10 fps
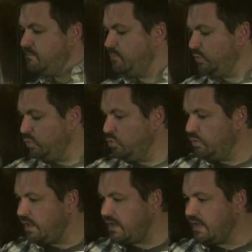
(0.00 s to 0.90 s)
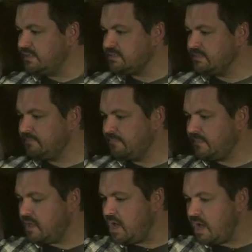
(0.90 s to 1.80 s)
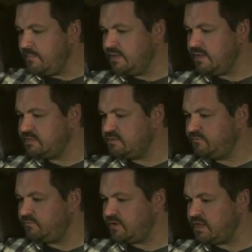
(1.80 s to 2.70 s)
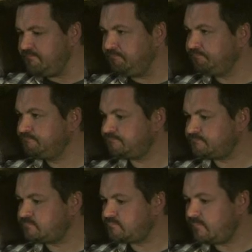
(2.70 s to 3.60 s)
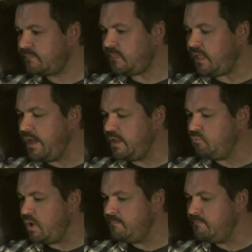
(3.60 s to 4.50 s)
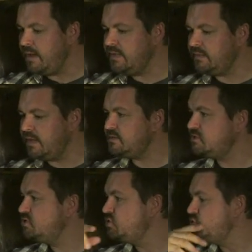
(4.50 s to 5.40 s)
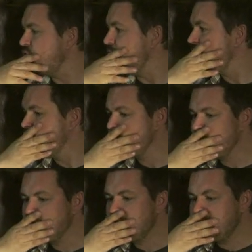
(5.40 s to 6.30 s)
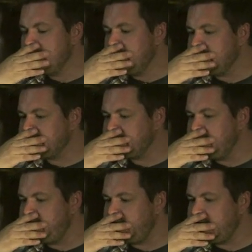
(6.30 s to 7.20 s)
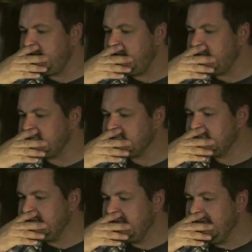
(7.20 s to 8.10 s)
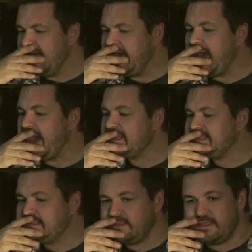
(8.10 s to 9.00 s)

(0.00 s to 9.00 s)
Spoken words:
blue light coming into frame, and what I might like to do is see if I can't add to